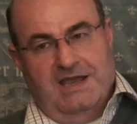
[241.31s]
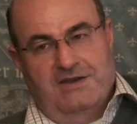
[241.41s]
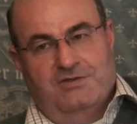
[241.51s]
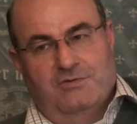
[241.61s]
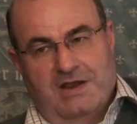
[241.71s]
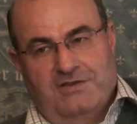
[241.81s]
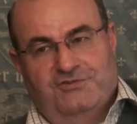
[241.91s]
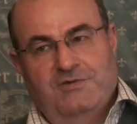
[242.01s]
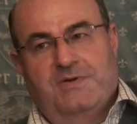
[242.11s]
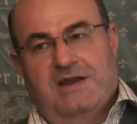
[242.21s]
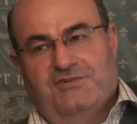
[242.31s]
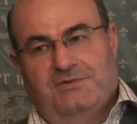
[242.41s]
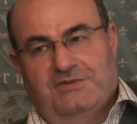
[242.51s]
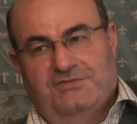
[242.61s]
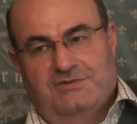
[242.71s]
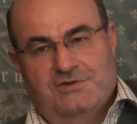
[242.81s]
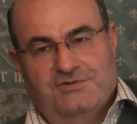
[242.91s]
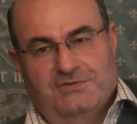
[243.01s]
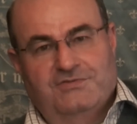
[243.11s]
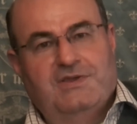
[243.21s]
and to create supranational
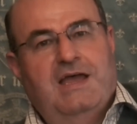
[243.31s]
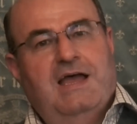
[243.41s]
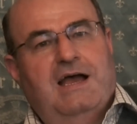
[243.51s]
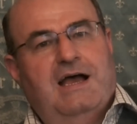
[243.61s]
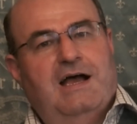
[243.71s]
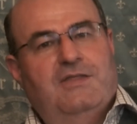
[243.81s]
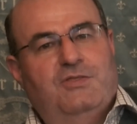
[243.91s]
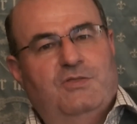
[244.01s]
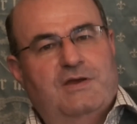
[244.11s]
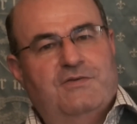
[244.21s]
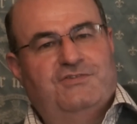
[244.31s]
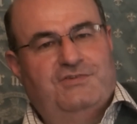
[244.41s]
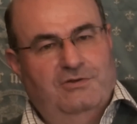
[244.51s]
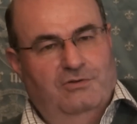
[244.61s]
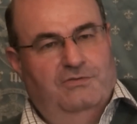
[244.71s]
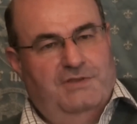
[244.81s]
institutions, there is still